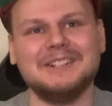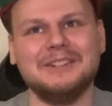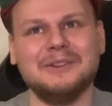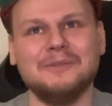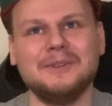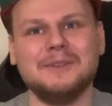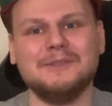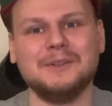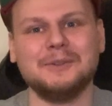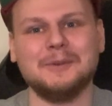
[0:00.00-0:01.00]
you know,
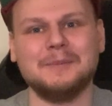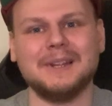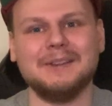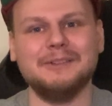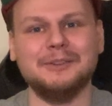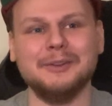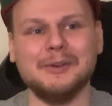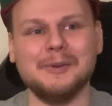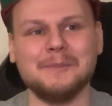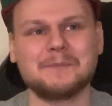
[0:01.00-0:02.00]
we used to play with
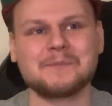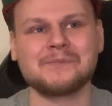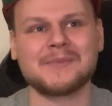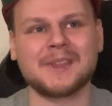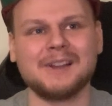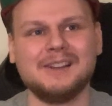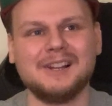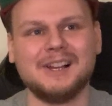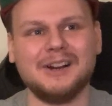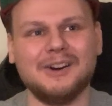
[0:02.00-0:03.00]
Doom,
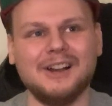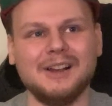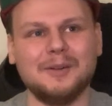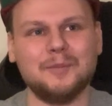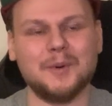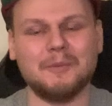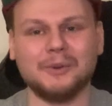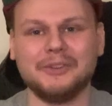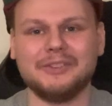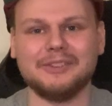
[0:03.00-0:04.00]
but
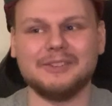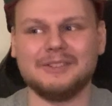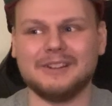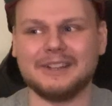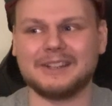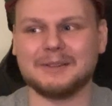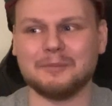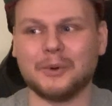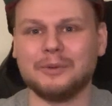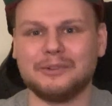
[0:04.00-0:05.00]
most
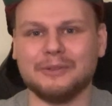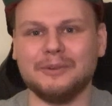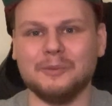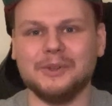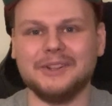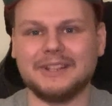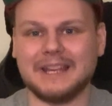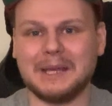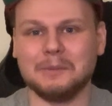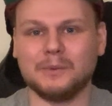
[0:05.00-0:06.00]
of them with the
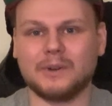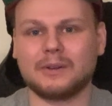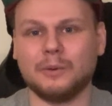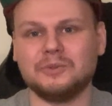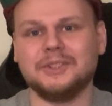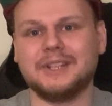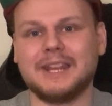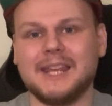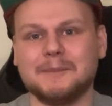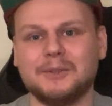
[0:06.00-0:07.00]
games that already
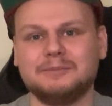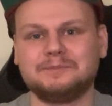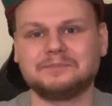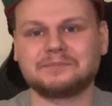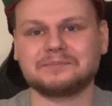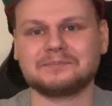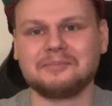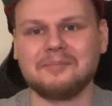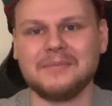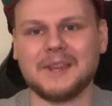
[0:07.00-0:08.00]
came on
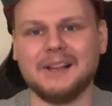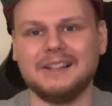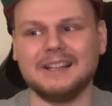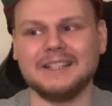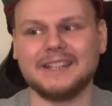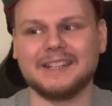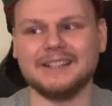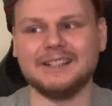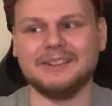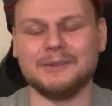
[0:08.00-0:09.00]
like
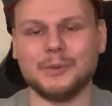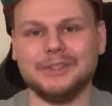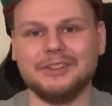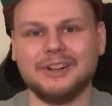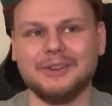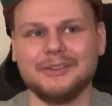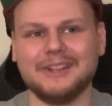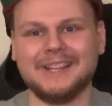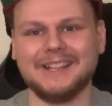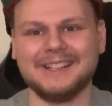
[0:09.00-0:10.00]
Windows, like